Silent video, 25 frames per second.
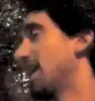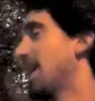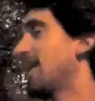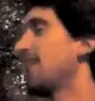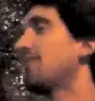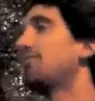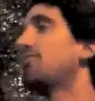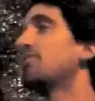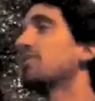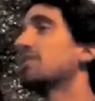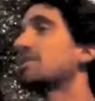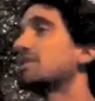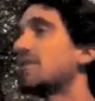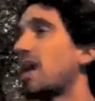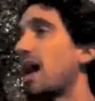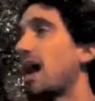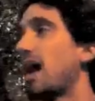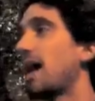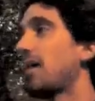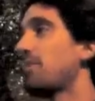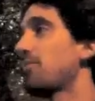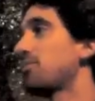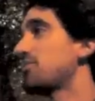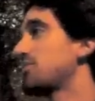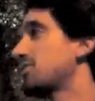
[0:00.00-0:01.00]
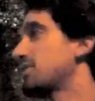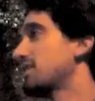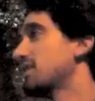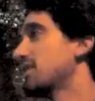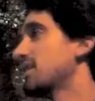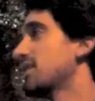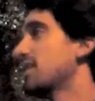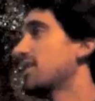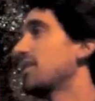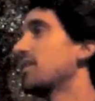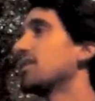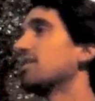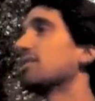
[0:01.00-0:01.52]
Every time there
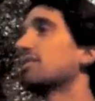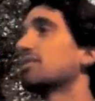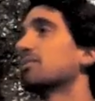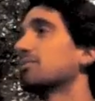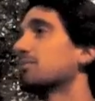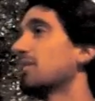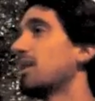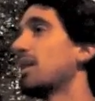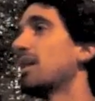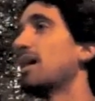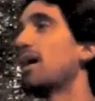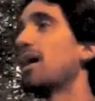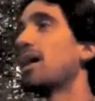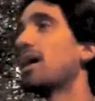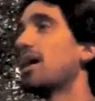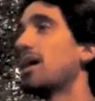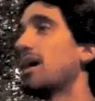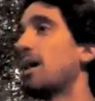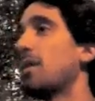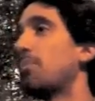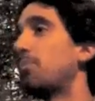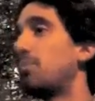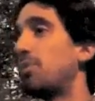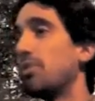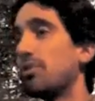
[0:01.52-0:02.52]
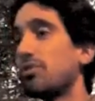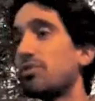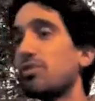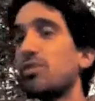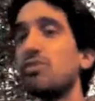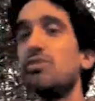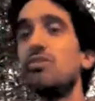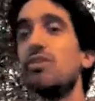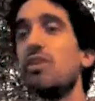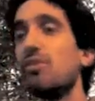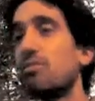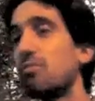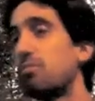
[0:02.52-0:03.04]
is a
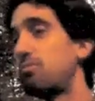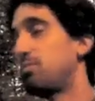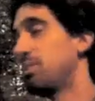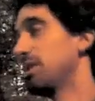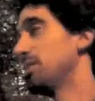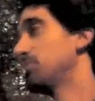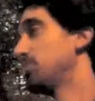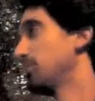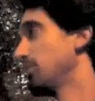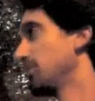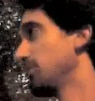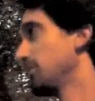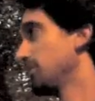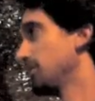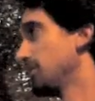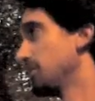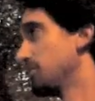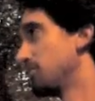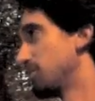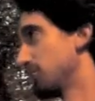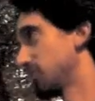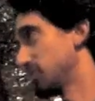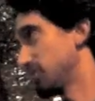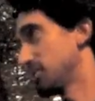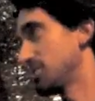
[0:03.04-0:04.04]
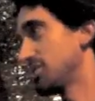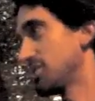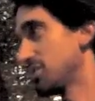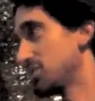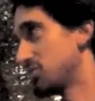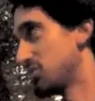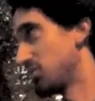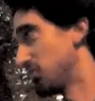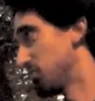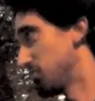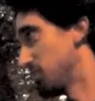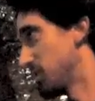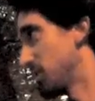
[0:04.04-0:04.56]
percentage of
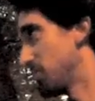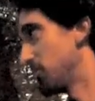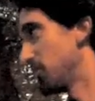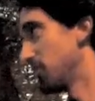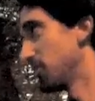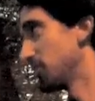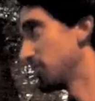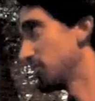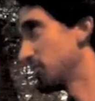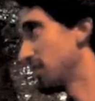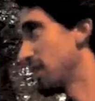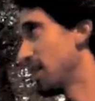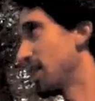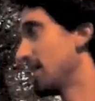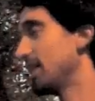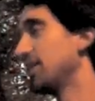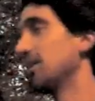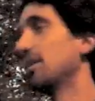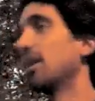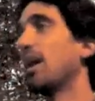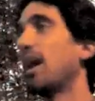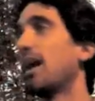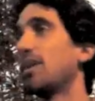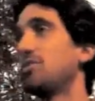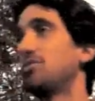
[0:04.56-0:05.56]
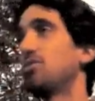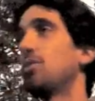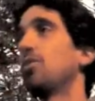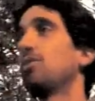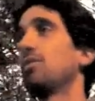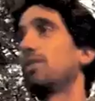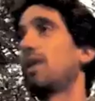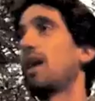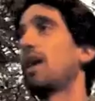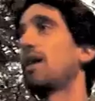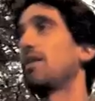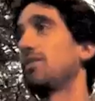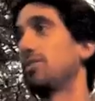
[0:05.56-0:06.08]
people saying, I
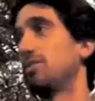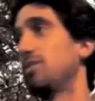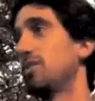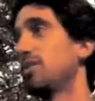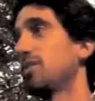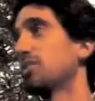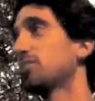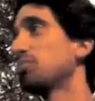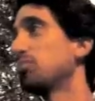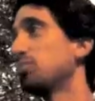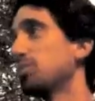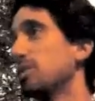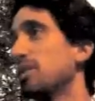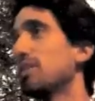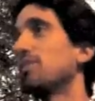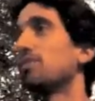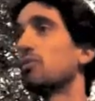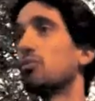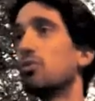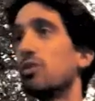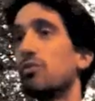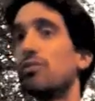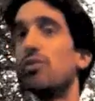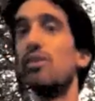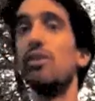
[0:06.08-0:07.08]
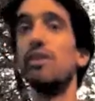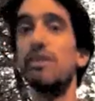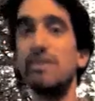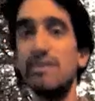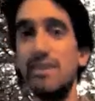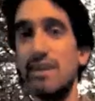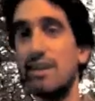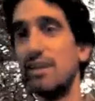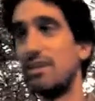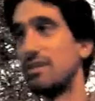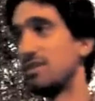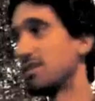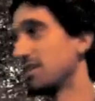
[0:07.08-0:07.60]
don't like this, please
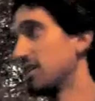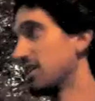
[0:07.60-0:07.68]
revert it.